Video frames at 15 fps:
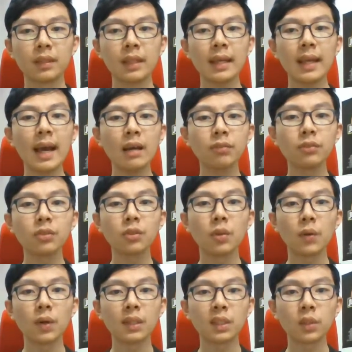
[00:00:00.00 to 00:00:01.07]
they have to
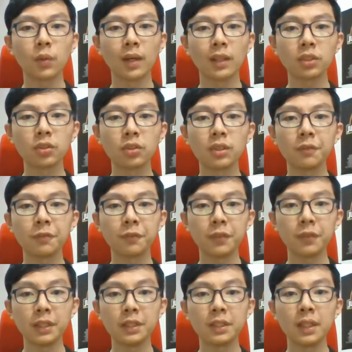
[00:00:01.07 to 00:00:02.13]
go on a quest to
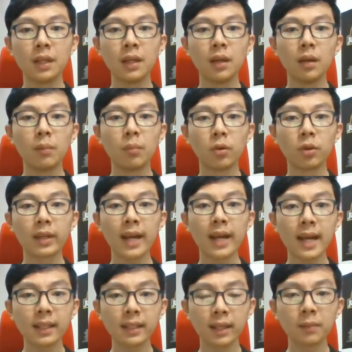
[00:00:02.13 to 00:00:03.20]
defeat
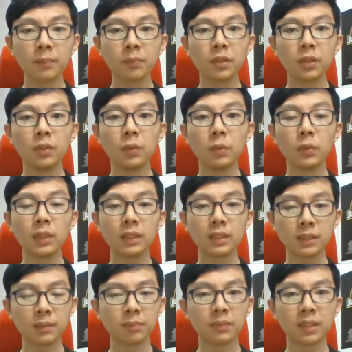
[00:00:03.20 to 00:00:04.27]
Morgana, who
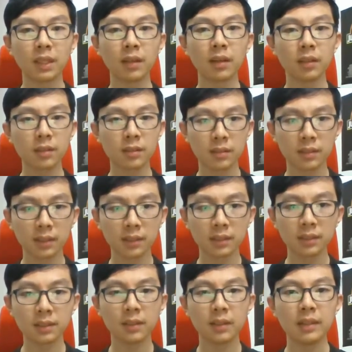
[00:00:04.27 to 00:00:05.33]
is King
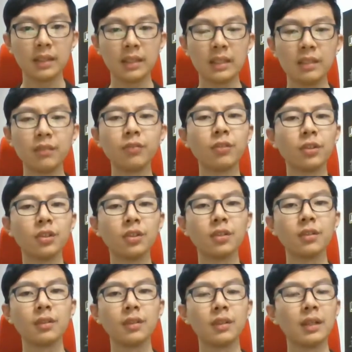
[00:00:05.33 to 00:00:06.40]
Arthur's
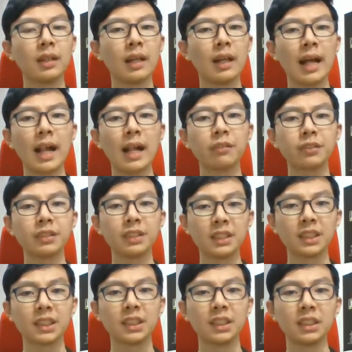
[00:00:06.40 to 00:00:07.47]
evil
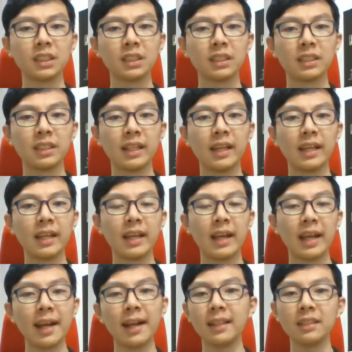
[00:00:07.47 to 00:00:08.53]
half-sister,
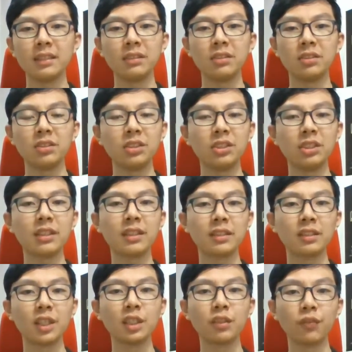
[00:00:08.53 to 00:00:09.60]
and she
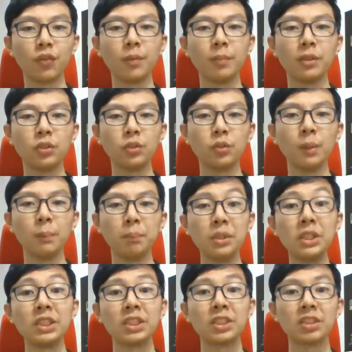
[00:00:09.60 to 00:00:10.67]
can transform into a
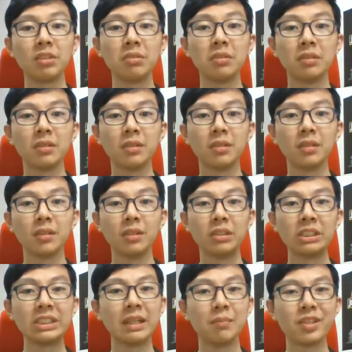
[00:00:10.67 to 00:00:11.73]
beast or
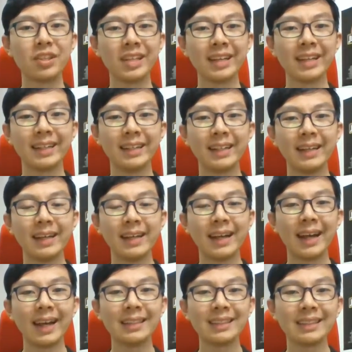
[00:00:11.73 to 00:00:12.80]
something,
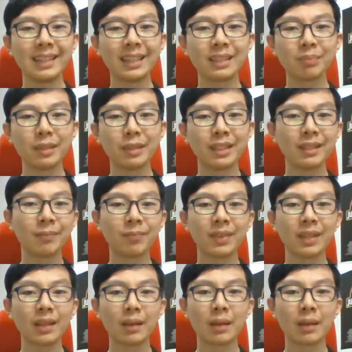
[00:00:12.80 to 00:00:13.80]
and she has been